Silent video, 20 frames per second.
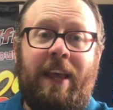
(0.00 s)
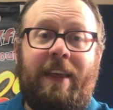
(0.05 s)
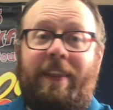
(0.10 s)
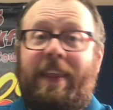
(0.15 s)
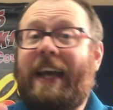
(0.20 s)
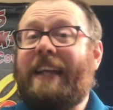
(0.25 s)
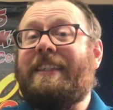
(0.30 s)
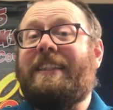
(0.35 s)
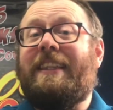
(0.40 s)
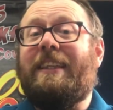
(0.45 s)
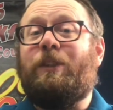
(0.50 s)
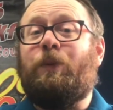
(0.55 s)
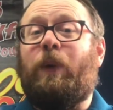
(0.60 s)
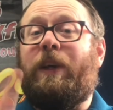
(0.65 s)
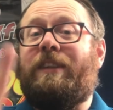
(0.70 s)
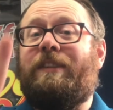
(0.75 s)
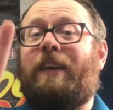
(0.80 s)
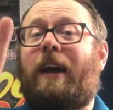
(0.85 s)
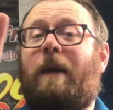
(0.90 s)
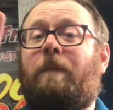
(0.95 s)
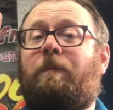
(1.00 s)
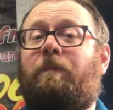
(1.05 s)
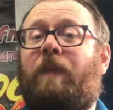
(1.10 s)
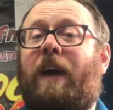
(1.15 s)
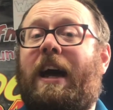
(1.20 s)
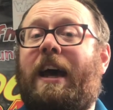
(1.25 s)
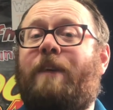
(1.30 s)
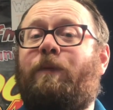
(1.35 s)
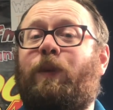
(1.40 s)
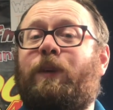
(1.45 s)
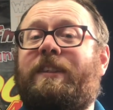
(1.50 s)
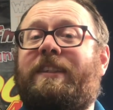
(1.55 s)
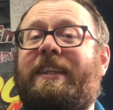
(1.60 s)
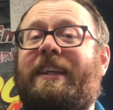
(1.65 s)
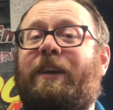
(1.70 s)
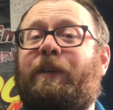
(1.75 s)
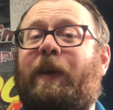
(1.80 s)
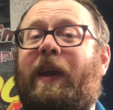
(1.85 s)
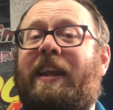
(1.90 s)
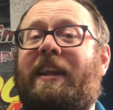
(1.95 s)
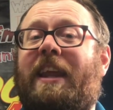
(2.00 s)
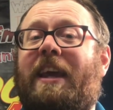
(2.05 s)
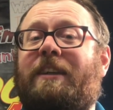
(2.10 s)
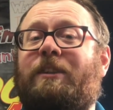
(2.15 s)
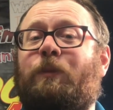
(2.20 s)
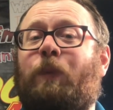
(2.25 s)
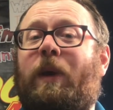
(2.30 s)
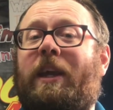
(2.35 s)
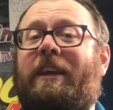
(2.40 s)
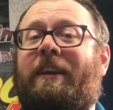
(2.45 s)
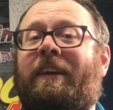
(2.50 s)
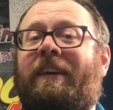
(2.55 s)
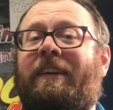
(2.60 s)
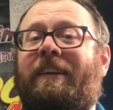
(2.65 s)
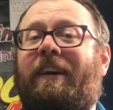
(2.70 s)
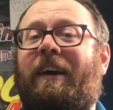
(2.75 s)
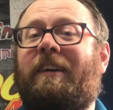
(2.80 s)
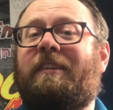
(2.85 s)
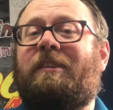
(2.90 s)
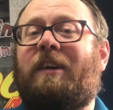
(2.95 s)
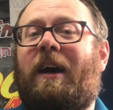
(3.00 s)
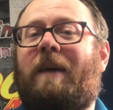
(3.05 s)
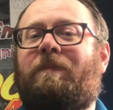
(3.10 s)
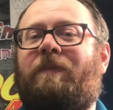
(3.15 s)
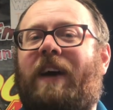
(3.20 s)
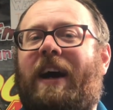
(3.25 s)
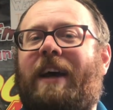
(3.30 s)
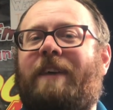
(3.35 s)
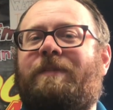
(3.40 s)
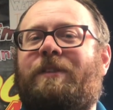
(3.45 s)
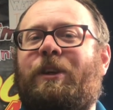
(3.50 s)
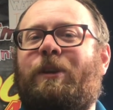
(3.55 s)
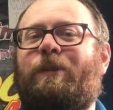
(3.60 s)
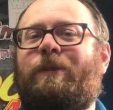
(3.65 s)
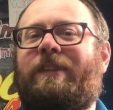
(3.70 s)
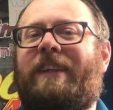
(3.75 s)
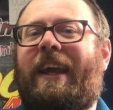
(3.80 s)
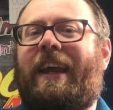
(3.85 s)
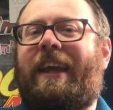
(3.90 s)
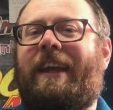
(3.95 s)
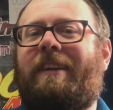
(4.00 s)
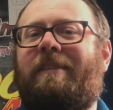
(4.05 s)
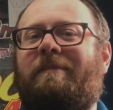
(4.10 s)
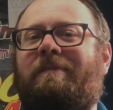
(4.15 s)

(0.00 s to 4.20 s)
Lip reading: That's this week's Top 5. We'll see you again next week on Top 5 Tuesday.